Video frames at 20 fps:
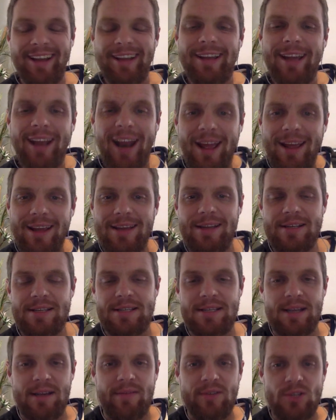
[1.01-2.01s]
G'day Year
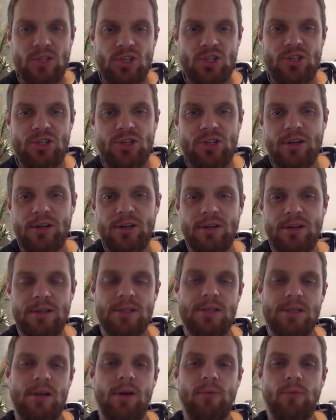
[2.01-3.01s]
7
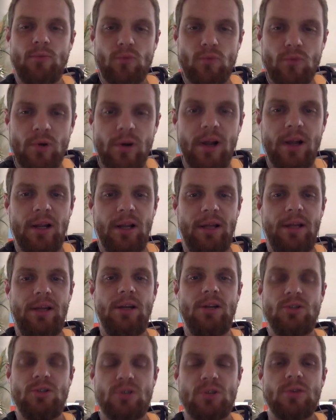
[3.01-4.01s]
students. I really
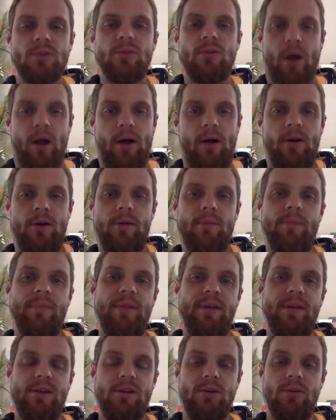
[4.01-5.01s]
do hope
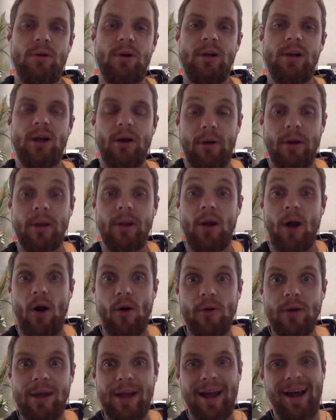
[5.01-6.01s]
that you are going
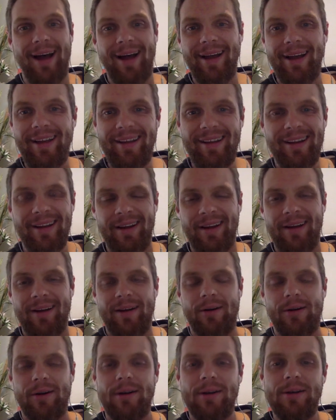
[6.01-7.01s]
okay.
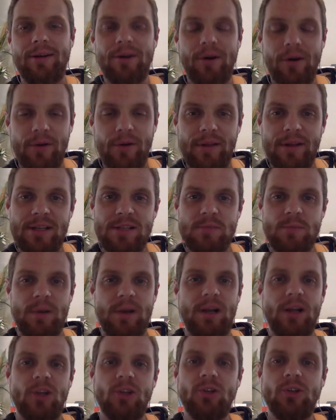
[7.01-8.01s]
I know that it's
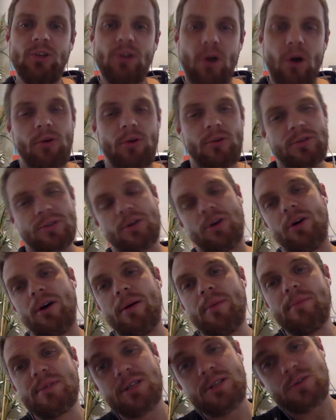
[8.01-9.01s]
been a long
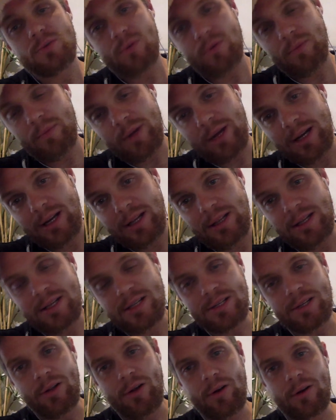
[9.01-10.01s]
time since we've been in
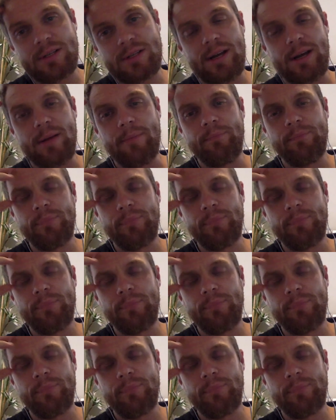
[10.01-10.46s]
this lockdown,